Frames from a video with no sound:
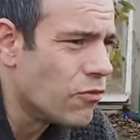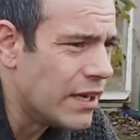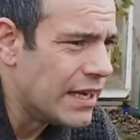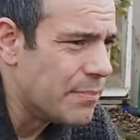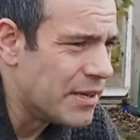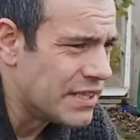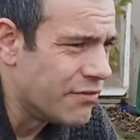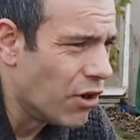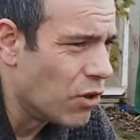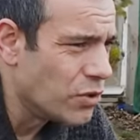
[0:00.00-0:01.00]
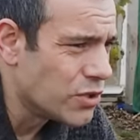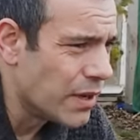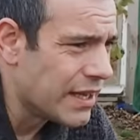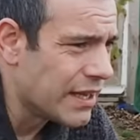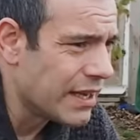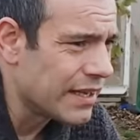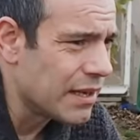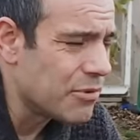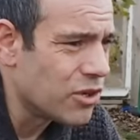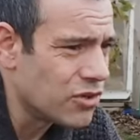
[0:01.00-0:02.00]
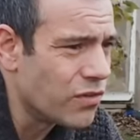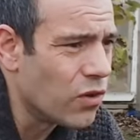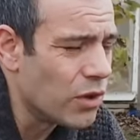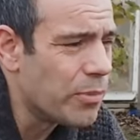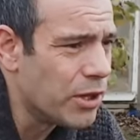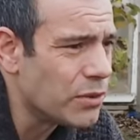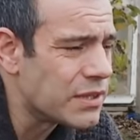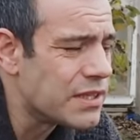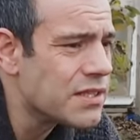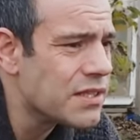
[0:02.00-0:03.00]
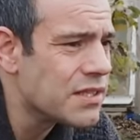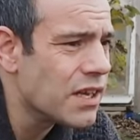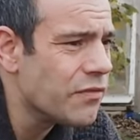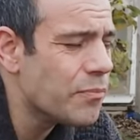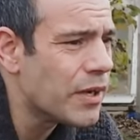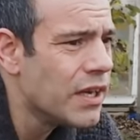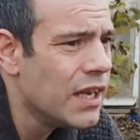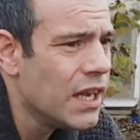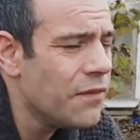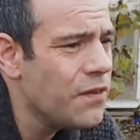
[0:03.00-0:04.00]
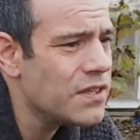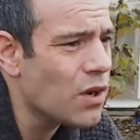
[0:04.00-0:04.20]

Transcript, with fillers: really busy roads or anything like that because of all the pollutants and stuff, but if there's a